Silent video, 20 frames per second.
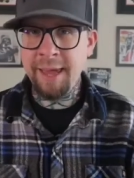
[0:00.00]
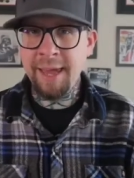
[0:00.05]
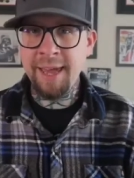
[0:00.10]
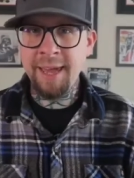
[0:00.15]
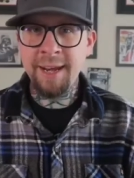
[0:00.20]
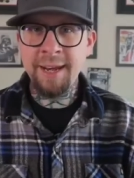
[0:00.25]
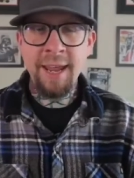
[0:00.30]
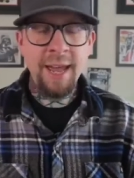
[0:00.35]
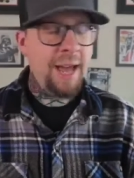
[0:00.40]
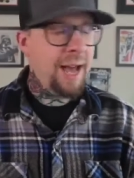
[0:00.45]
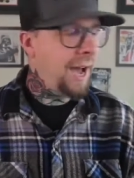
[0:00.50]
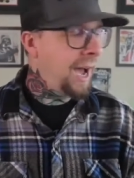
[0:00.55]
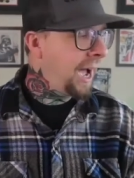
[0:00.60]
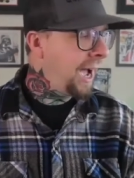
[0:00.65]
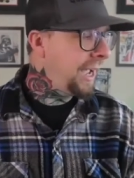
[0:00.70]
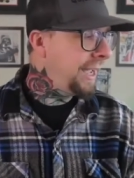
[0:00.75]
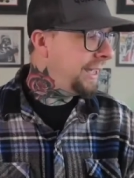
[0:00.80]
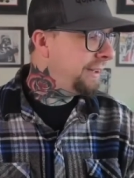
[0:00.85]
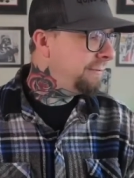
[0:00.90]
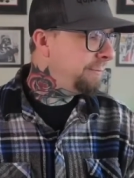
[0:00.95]
man,
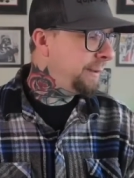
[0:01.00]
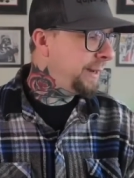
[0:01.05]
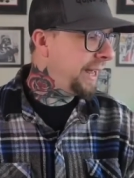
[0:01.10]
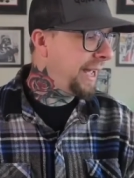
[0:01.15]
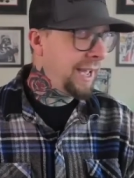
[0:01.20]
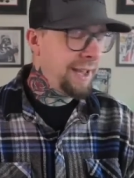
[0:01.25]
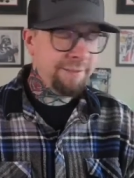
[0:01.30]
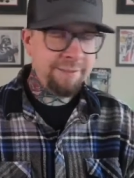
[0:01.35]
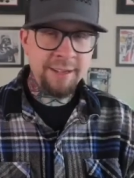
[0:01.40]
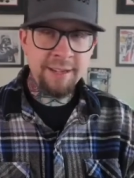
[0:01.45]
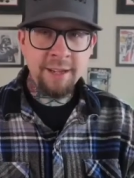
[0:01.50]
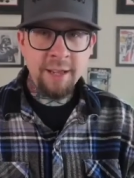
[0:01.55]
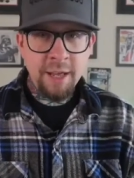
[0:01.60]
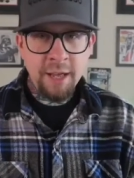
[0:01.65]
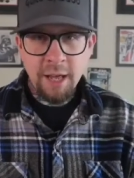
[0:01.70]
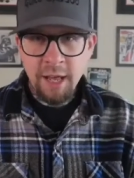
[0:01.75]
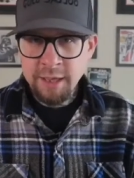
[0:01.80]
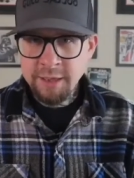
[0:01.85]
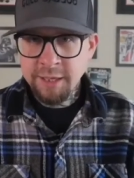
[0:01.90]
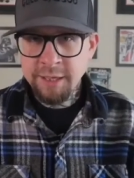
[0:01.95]
I have been having
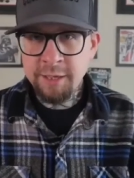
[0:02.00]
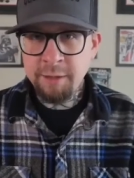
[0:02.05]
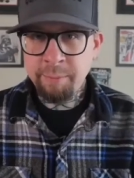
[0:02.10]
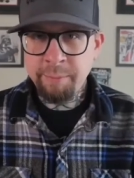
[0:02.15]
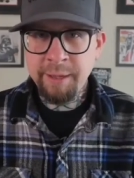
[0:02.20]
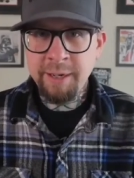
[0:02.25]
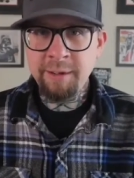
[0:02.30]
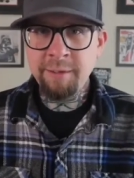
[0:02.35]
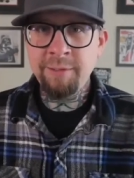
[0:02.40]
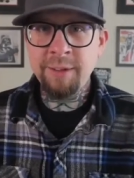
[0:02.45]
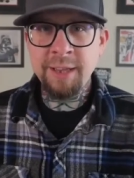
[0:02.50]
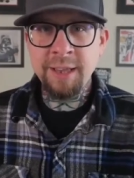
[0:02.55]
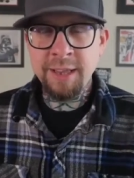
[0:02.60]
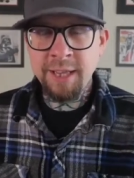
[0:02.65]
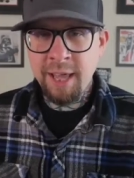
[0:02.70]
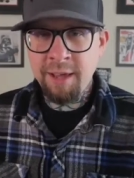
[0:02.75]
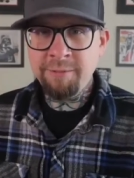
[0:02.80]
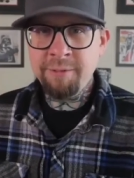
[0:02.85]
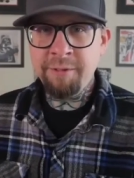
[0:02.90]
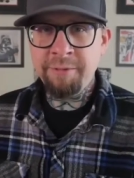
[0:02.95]
a little bit of a
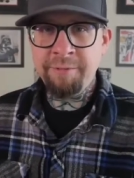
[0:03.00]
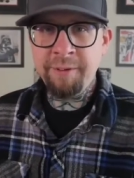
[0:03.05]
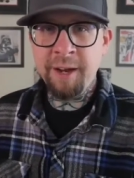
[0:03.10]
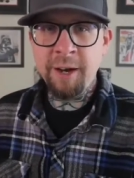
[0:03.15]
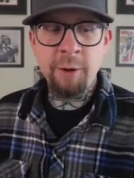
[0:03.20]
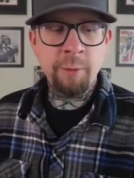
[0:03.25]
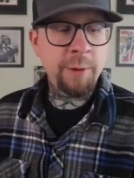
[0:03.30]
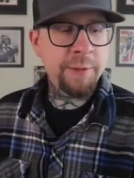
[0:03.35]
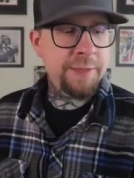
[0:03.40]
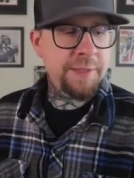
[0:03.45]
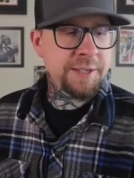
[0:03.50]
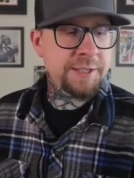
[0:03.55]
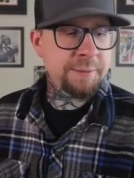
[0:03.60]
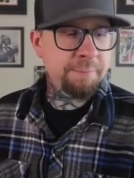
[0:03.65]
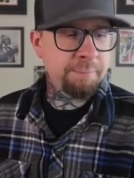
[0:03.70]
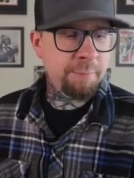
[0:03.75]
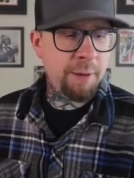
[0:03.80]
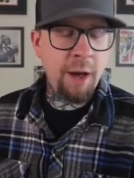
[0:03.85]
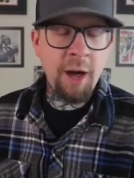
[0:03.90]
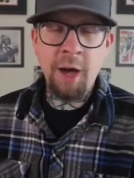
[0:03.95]
love affair with this
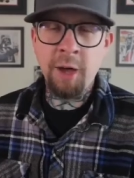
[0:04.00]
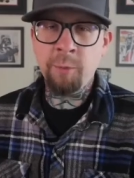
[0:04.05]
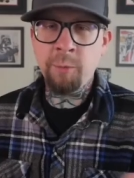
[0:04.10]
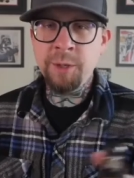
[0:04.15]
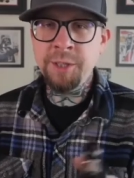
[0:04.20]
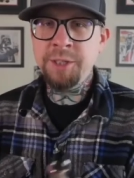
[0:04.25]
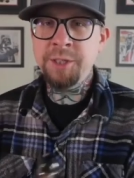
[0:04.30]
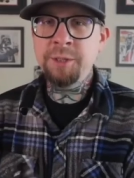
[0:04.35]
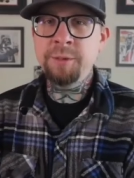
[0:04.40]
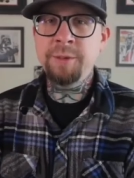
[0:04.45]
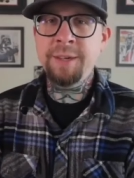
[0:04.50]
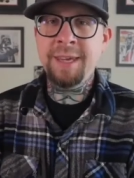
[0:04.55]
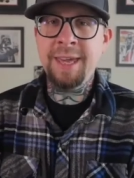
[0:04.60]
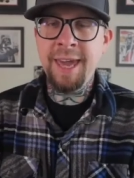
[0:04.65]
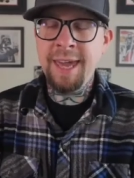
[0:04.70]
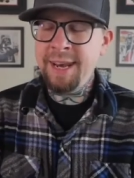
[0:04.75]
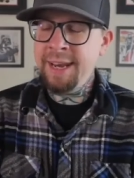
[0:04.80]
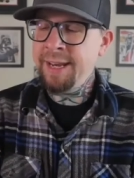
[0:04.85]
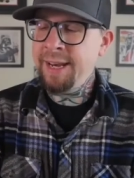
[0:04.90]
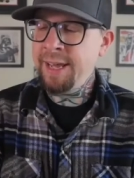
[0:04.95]
mod. Once you
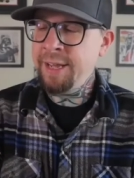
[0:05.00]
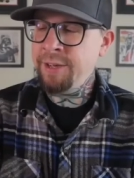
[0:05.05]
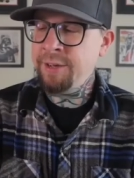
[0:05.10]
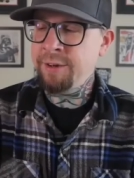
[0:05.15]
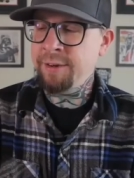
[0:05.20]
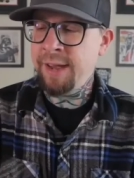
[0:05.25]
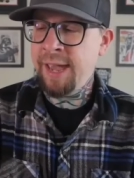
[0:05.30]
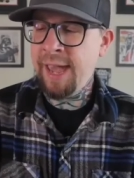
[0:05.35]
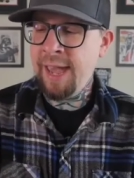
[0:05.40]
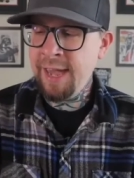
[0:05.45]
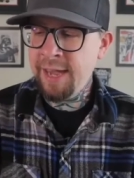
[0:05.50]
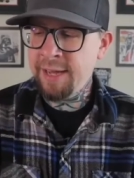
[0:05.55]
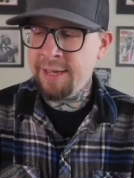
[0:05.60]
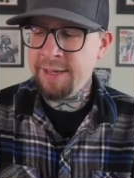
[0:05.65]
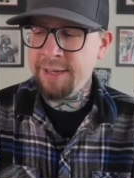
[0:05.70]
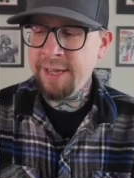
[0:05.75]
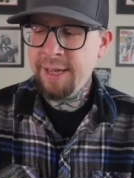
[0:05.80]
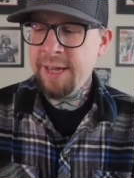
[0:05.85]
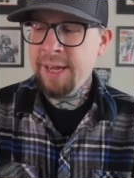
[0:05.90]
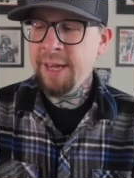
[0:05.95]
get it in your
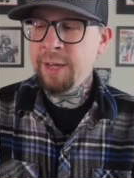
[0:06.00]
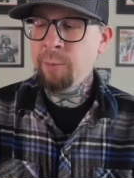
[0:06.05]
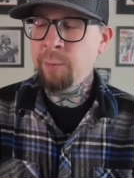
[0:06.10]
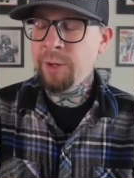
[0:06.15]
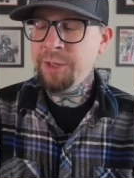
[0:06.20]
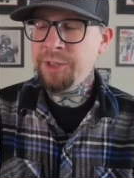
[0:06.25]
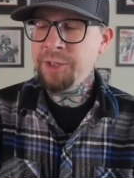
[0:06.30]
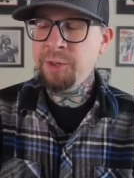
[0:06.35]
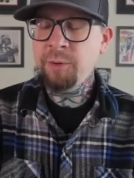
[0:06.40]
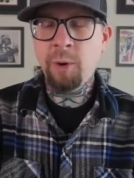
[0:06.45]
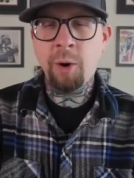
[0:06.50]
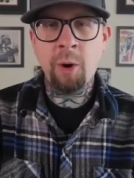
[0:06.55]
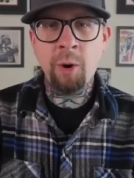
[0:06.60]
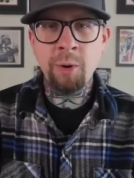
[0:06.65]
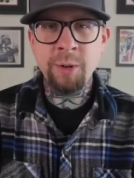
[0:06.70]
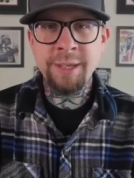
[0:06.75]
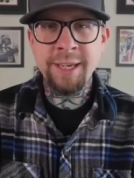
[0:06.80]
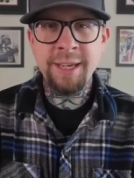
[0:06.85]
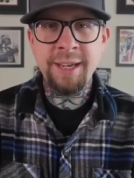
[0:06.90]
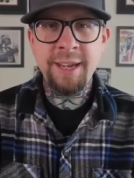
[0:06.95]
hand and once you
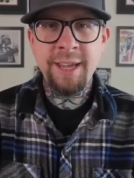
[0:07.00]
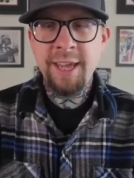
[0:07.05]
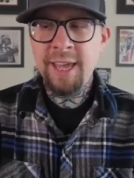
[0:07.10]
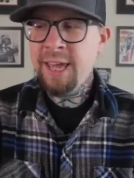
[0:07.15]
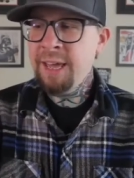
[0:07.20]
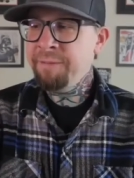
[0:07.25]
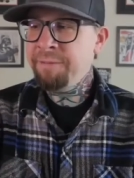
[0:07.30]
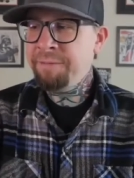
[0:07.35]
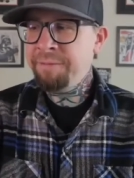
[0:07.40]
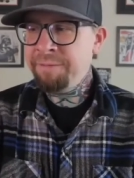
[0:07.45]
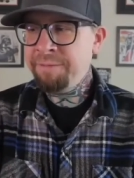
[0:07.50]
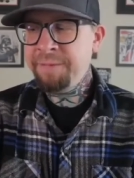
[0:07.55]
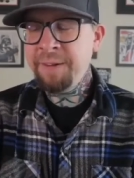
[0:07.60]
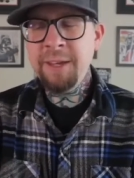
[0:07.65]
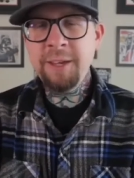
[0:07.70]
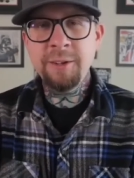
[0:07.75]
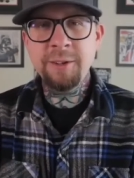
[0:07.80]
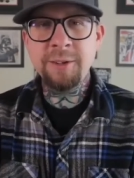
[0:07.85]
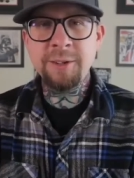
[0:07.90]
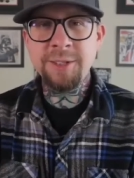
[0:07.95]
hold it, it
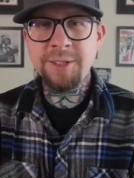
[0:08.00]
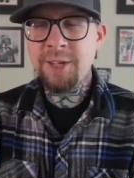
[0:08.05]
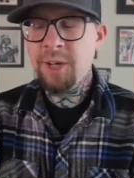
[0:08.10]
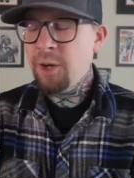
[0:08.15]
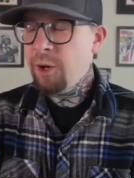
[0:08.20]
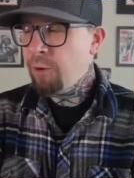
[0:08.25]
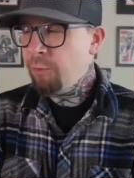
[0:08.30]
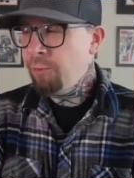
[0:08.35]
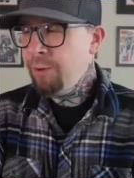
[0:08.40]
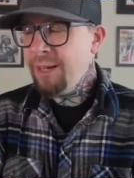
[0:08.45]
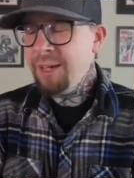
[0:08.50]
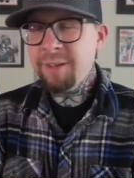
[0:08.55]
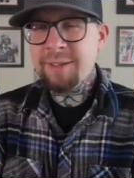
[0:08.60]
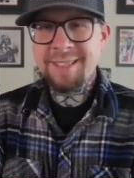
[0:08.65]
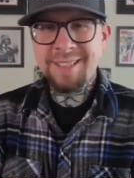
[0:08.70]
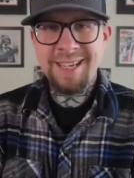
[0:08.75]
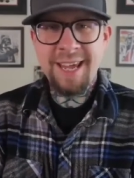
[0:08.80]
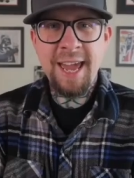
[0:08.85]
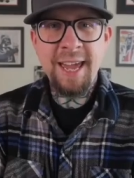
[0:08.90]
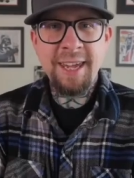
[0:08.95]
feels real
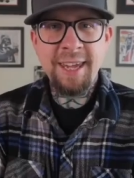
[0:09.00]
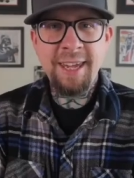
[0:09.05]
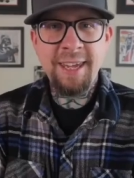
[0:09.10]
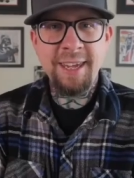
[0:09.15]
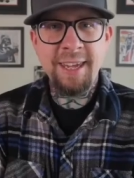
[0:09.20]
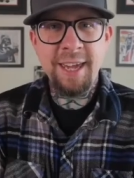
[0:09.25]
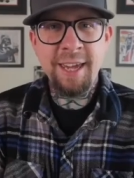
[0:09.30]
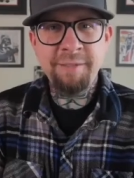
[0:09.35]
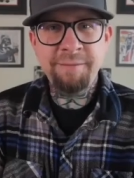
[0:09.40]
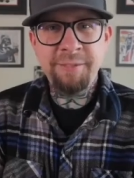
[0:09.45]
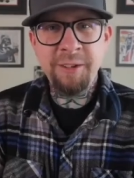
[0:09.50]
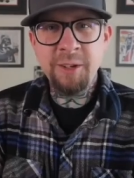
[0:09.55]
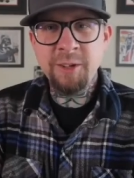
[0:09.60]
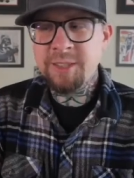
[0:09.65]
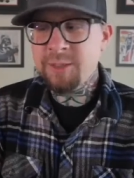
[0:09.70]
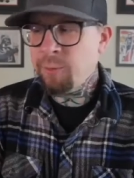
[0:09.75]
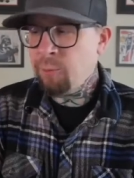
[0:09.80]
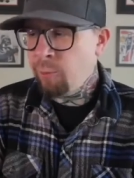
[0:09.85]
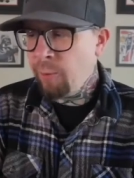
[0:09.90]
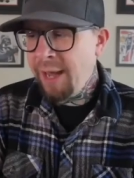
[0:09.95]
techy. It
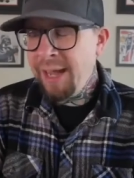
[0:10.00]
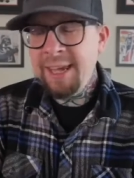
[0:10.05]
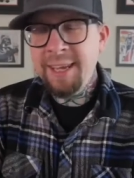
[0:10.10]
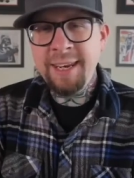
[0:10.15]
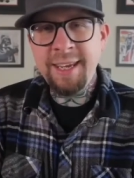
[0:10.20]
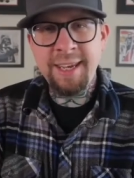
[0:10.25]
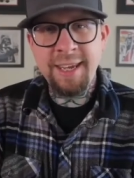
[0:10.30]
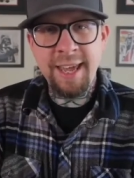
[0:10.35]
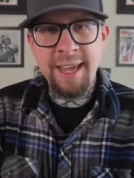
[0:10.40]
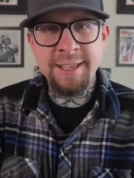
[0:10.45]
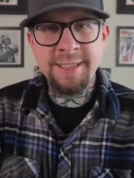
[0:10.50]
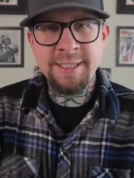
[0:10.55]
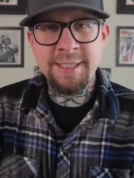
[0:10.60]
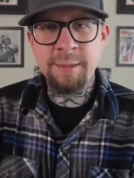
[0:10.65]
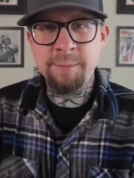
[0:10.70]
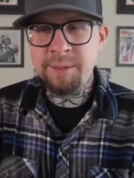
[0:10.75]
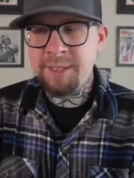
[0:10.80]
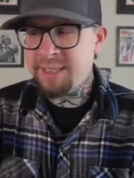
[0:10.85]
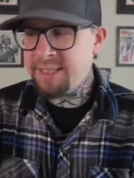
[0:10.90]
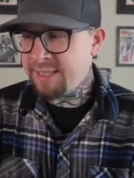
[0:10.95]
feels weighty and
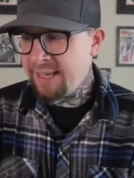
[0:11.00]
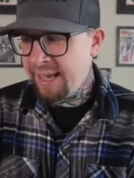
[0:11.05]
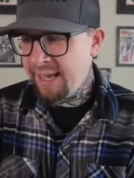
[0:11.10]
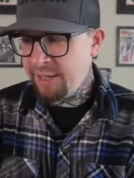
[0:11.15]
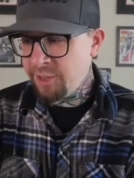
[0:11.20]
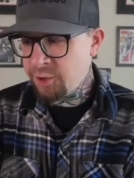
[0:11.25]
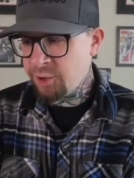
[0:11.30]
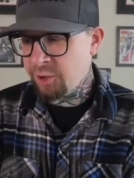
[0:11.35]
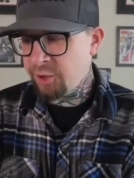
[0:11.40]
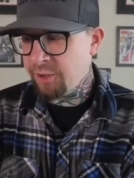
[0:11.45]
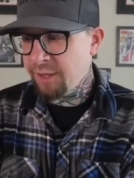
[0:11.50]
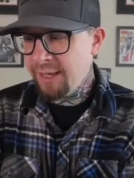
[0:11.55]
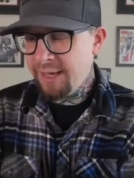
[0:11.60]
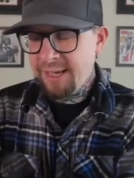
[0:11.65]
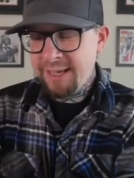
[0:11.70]
substantial.